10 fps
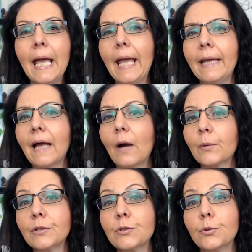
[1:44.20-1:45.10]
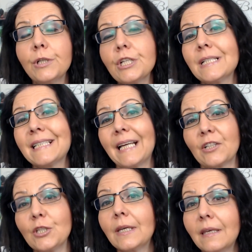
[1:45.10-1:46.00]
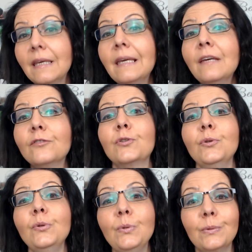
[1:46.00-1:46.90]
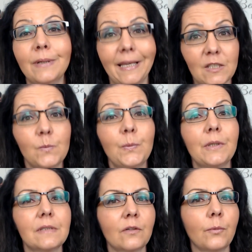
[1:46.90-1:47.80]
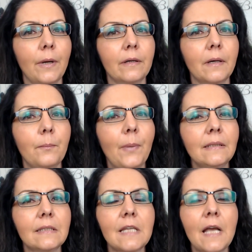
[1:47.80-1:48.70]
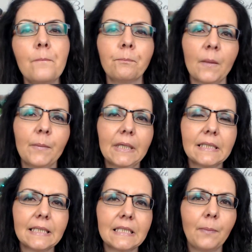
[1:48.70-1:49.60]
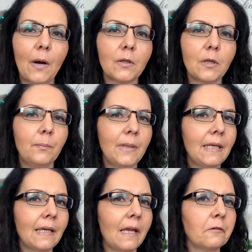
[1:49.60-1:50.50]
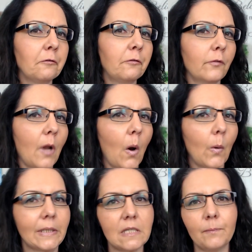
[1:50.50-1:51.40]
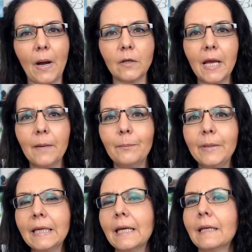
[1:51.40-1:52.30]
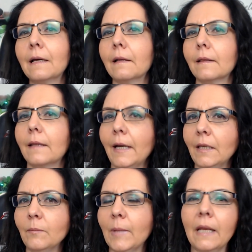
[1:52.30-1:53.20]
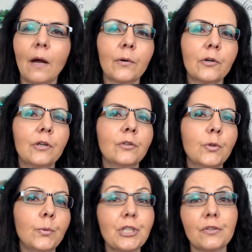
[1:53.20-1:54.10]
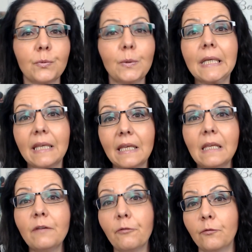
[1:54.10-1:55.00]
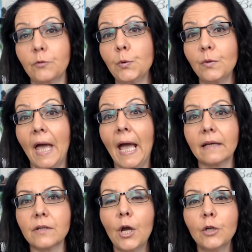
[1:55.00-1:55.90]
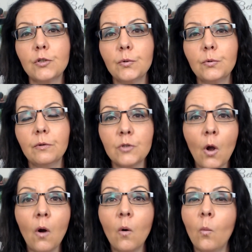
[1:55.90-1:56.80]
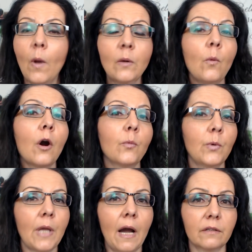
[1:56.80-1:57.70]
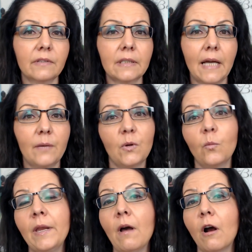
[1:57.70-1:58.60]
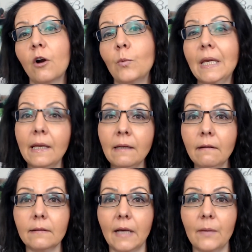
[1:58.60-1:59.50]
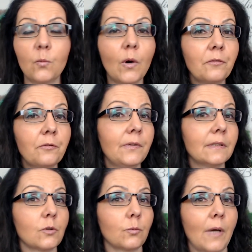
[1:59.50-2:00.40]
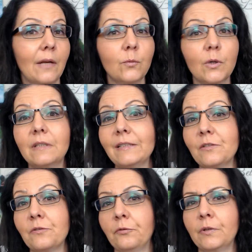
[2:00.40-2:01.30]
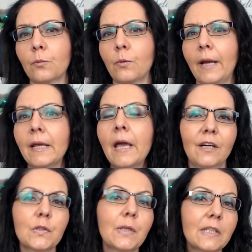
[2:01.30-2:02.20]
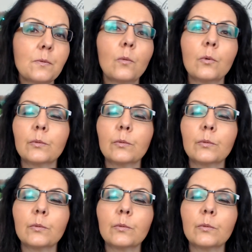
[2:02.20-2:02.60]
And our intuition is actually key to experiencing greater abundance because it's about being in flow. It's about being in alignment. And our intuition is really key to that, to know when are we out of alignment? When are we in alignment? What feels right? What doesn't feel right? So that's why we're